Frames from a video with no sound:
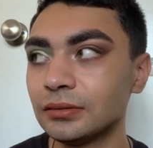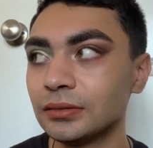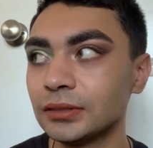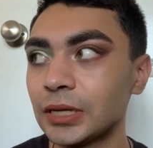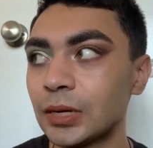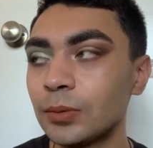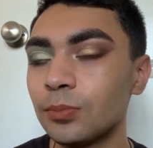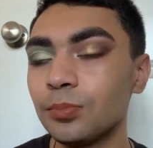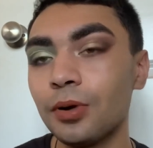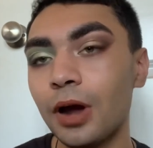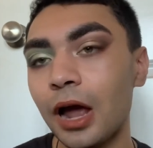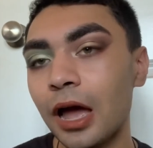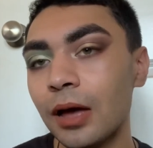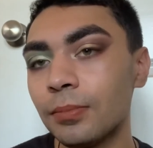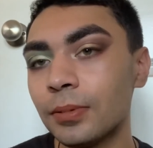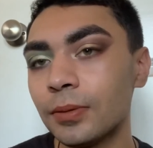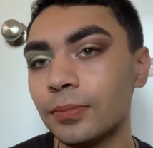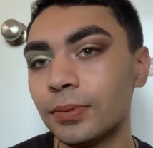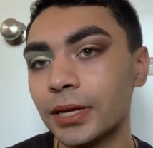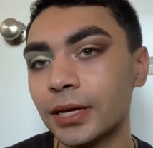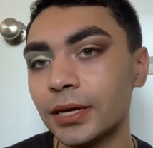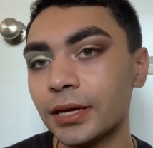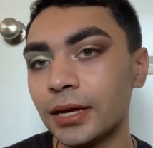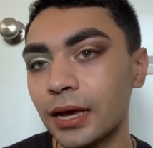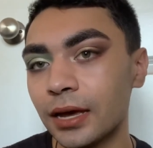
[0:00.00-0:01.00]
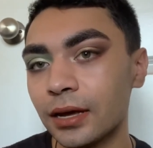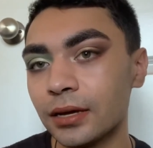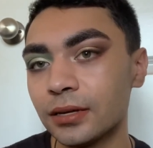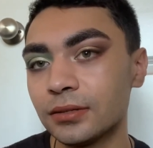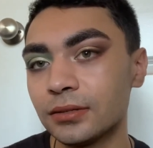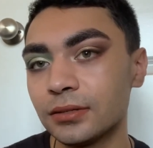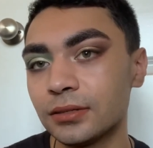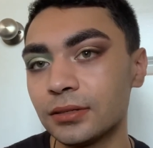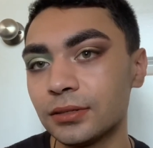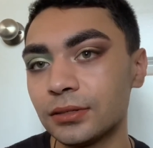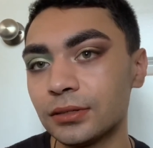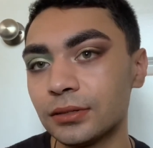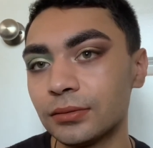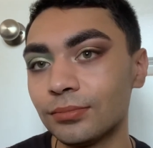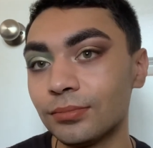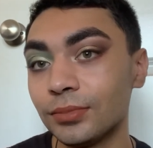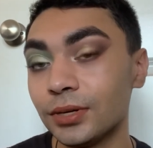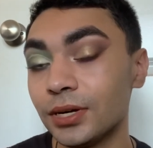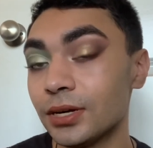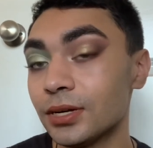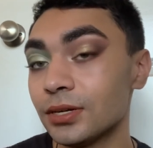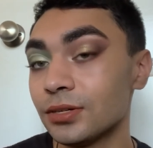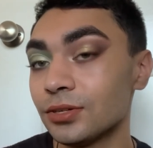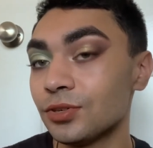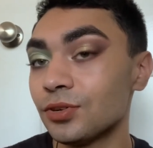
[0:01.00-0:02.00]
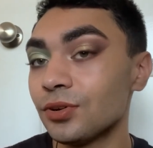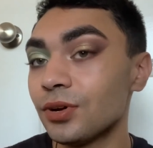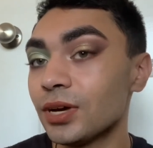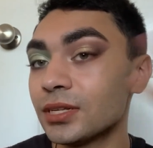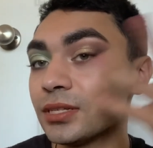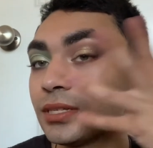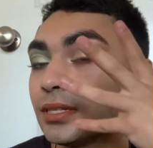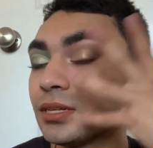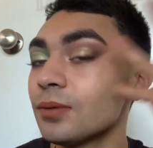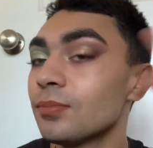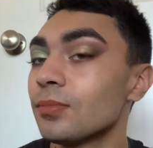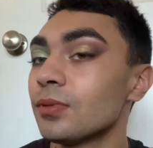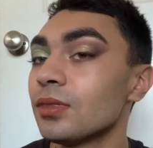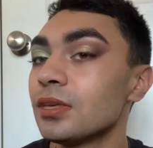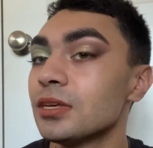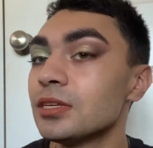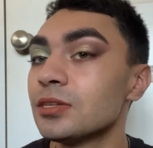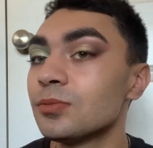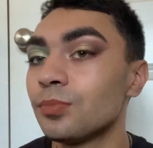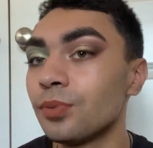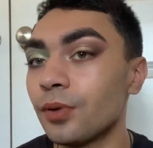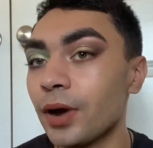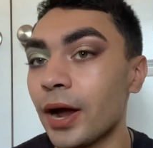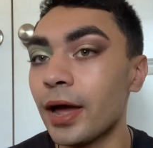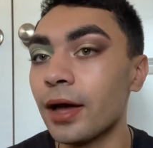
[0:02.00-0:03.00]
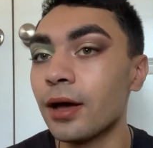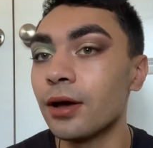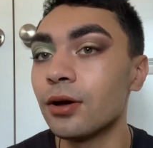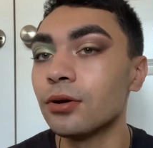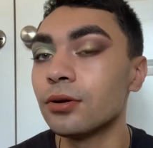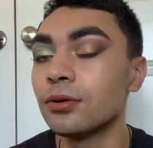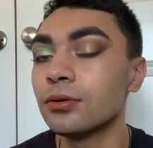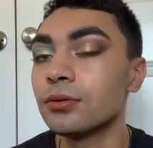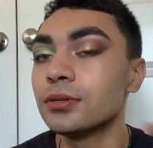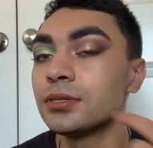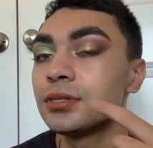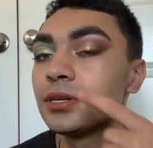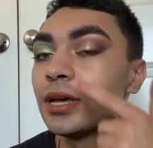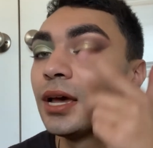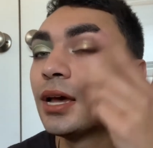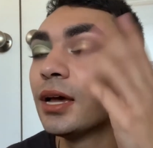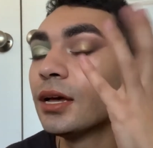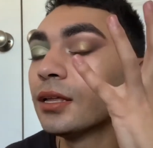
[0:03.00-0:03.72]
Probably yes, because you got some of these browns.